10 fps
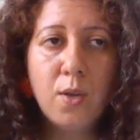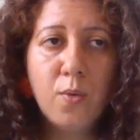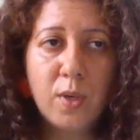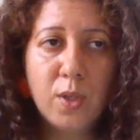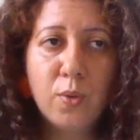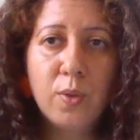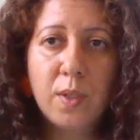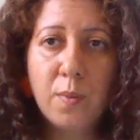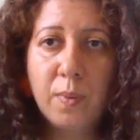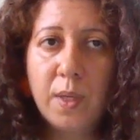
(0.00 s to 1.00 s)
You want to do it
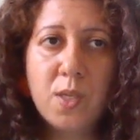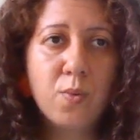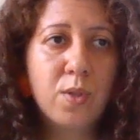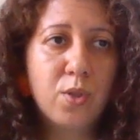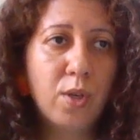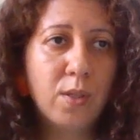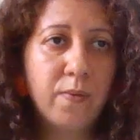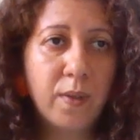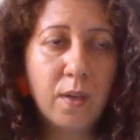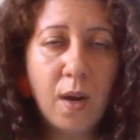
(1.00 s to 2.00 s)
in a place where the child
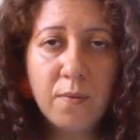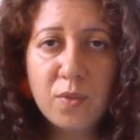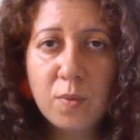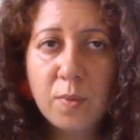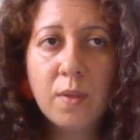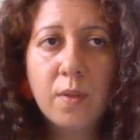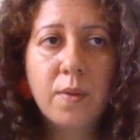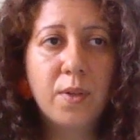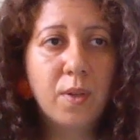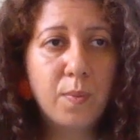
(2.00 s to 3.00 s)
feels comfortable,
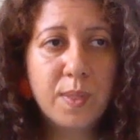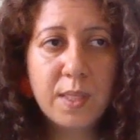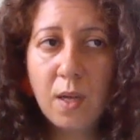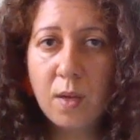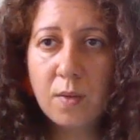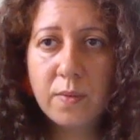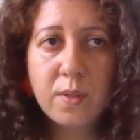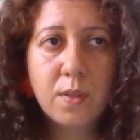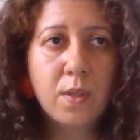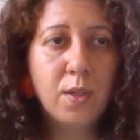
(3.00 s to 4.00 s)
they're
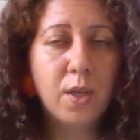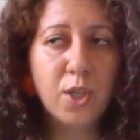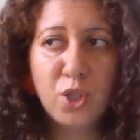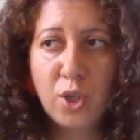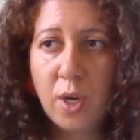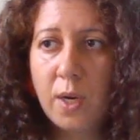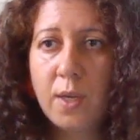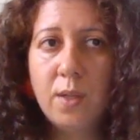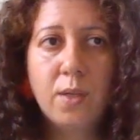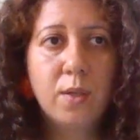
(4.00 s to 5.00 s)
themselves, they're not
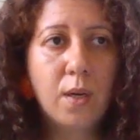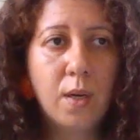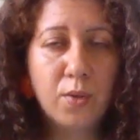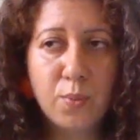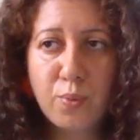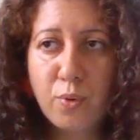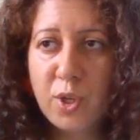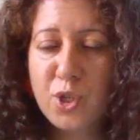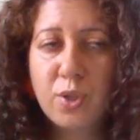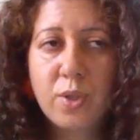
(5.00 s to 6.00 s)
shy, they're not under
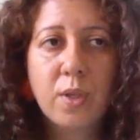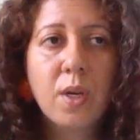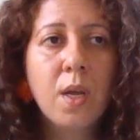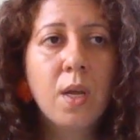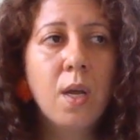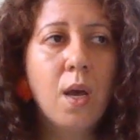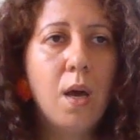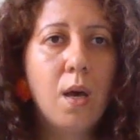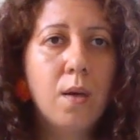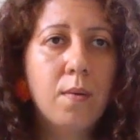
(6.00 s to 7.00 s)
pressure.
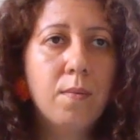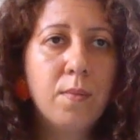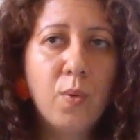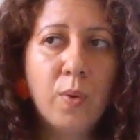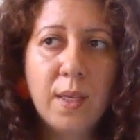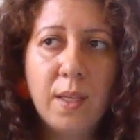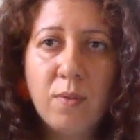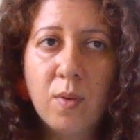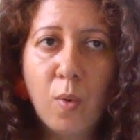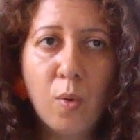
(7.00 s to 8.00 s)
You want to
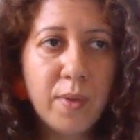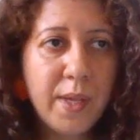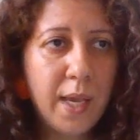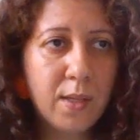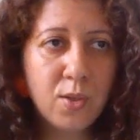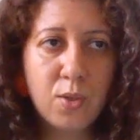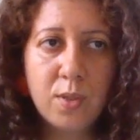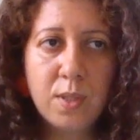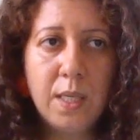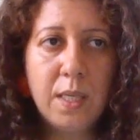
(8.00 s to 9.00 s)
give them all the
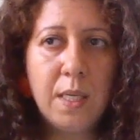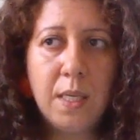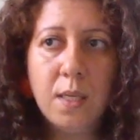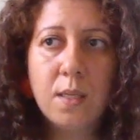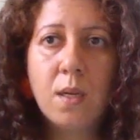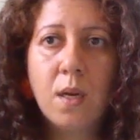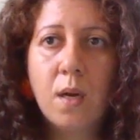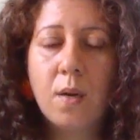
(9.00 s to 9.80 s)
answers they need,